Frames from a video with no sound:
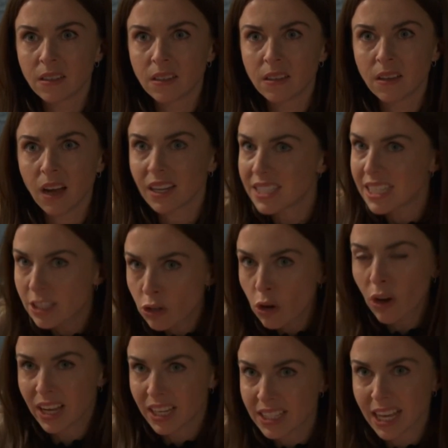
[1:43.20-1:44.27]
I did
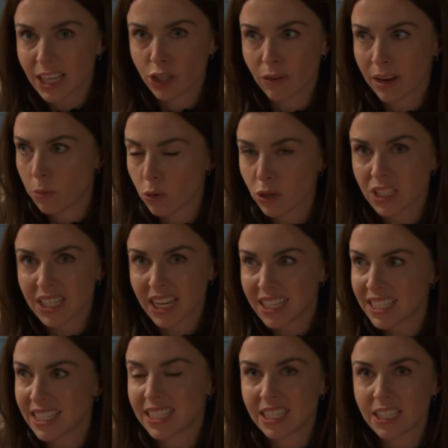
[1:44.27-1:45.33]
not exaggerate what
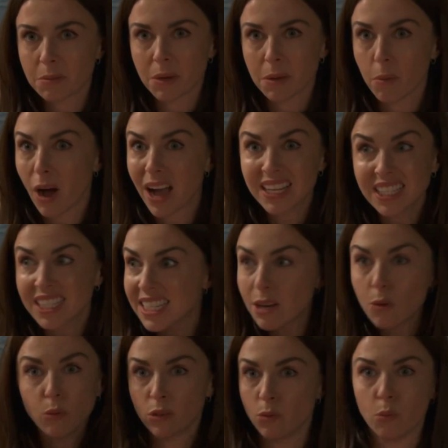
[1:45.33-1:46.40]
Stacey did to me, but I still
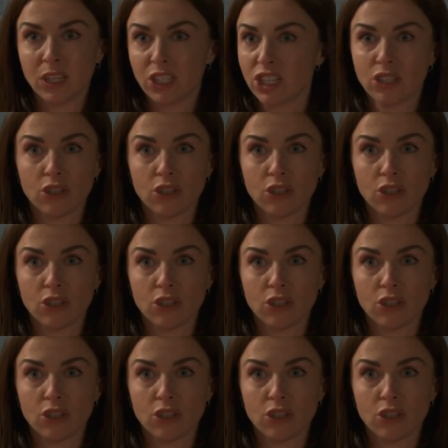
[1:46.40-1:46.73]
wouldn't wish this on